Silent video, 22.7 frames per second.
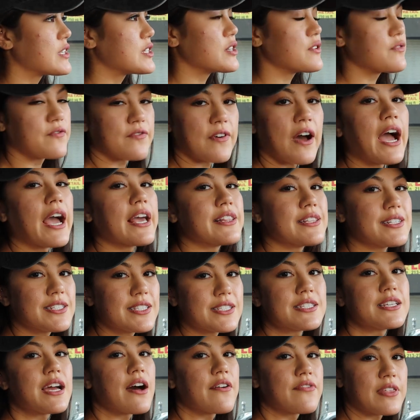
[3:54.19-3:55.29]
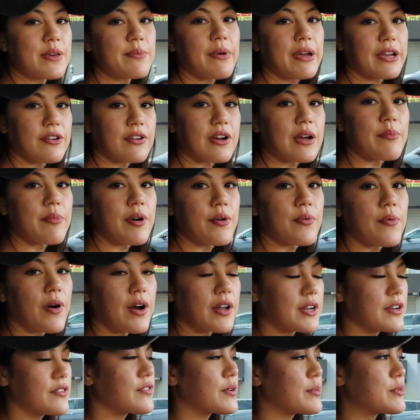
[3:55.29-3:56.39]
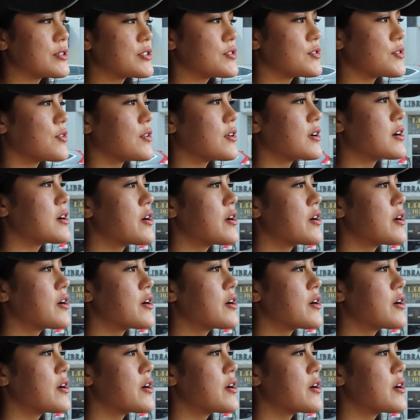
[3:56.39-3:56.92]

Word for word: to find the stuff that my grandma wanted from the store